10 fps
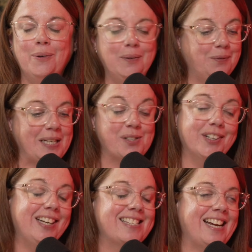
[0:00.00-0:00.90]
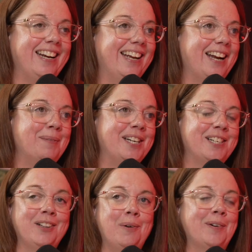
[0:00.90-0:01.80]
what's really exciting at
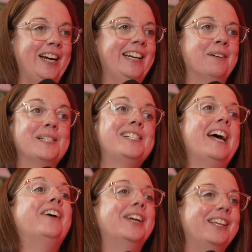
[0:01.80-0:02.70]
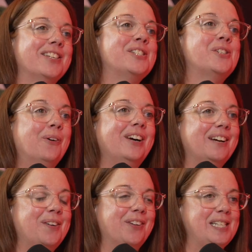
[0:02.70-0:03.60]
Edmonton Global right now is telling the story
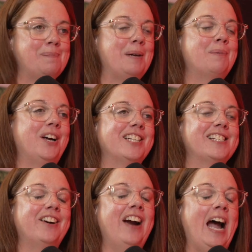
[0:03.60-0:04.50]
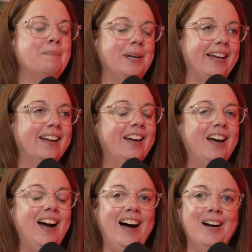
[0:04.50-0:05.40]
of all these big projects that are happening.
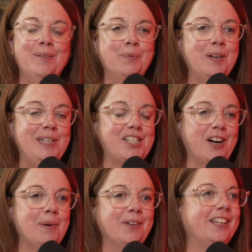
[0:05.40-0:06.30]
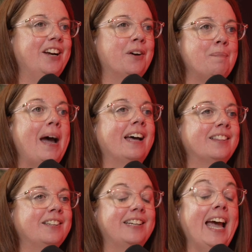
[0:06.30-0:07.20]
We've been talking about,
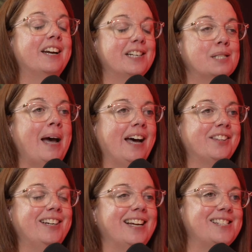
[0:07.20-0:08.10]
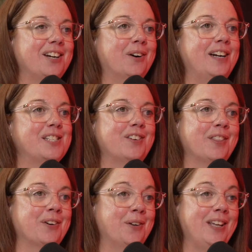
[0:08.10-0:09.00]
Canada's path to net zero runs
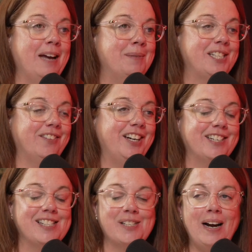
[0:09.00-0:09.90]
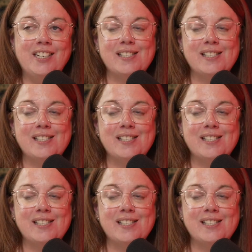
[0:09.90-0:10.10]
through the Edmonton region. So I